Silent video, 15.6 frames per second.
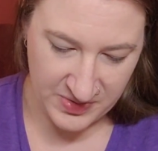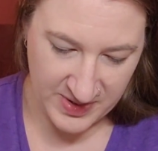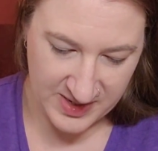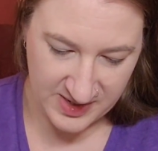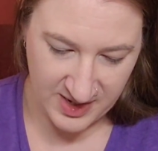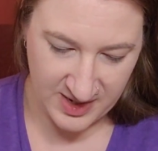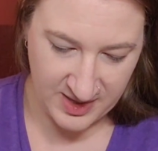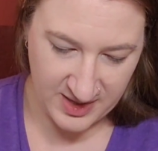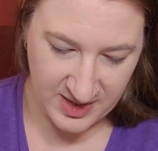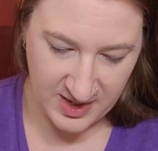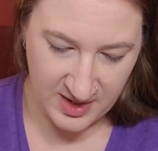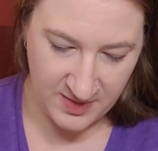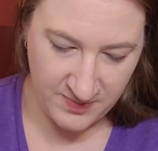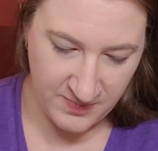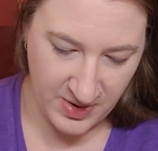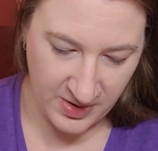I was saying,
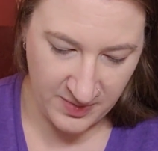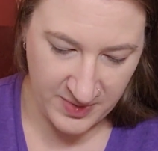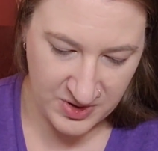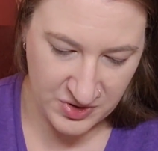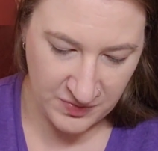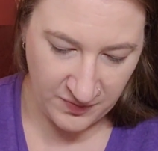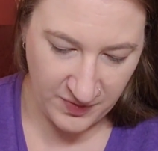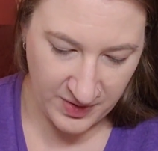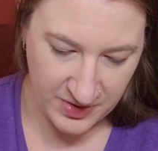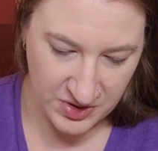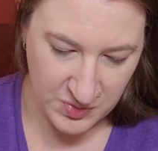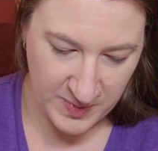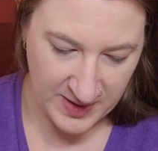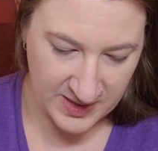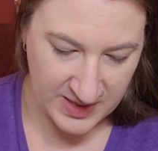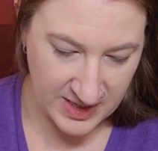the Merry Mushroom Village
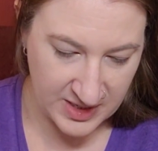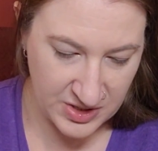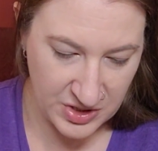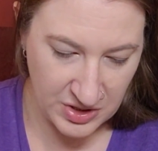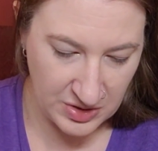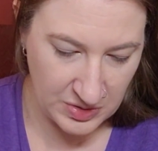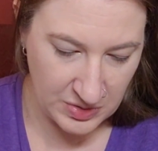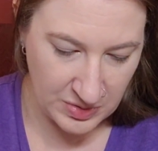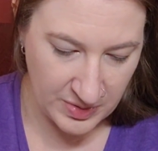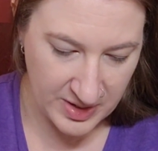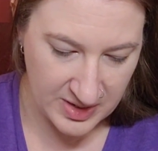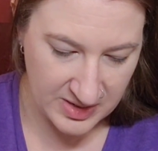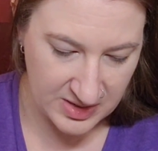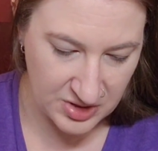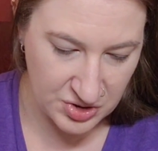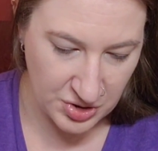Picnic 2
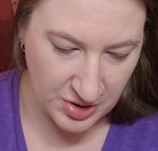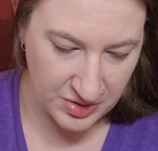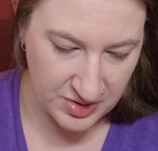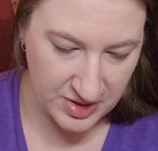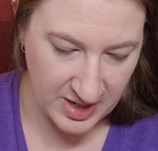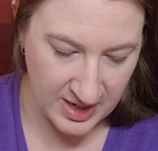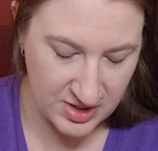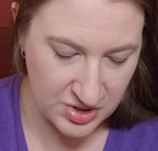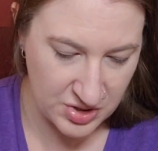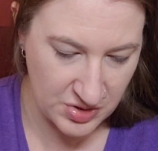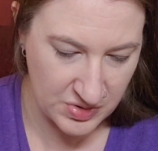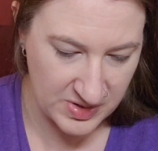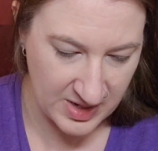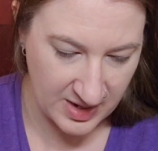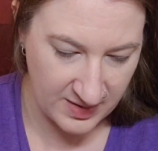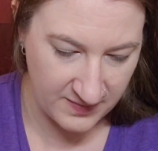is the chart that I
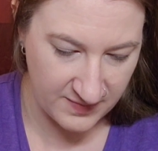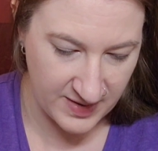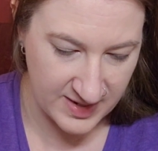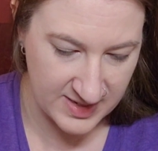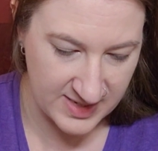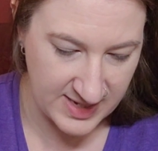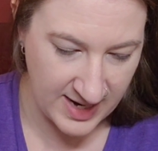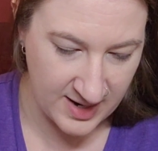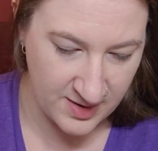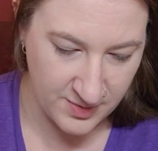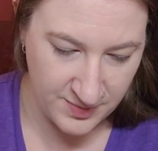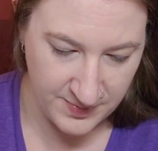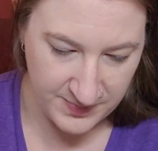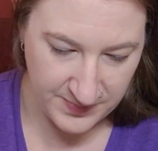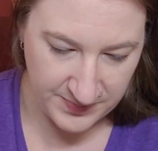chose out of that SAL.